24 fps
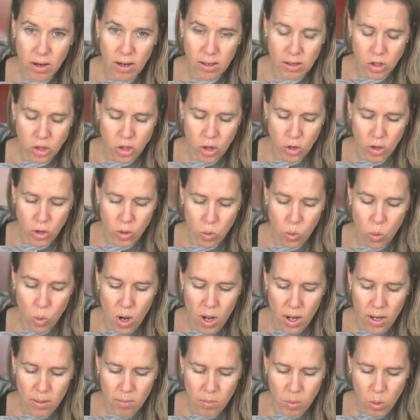I'll show you
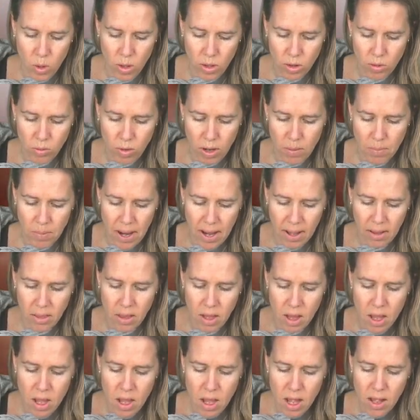one more thread path
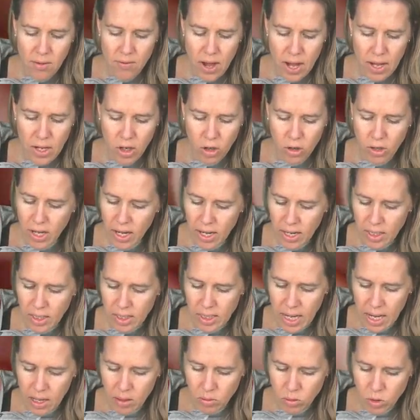of how you're getting
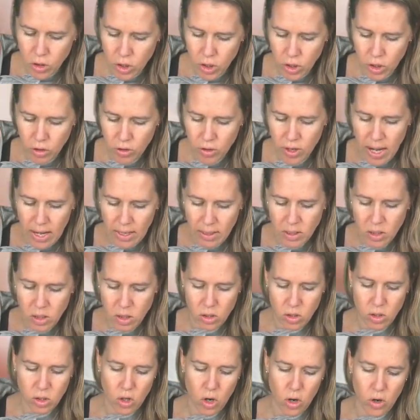down to your next
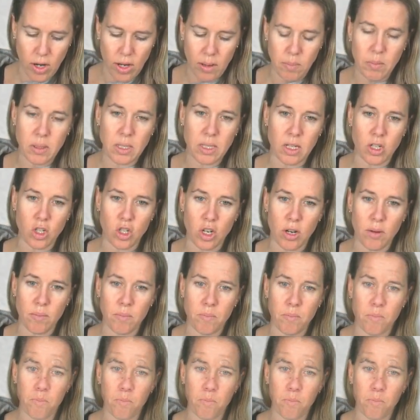starting position.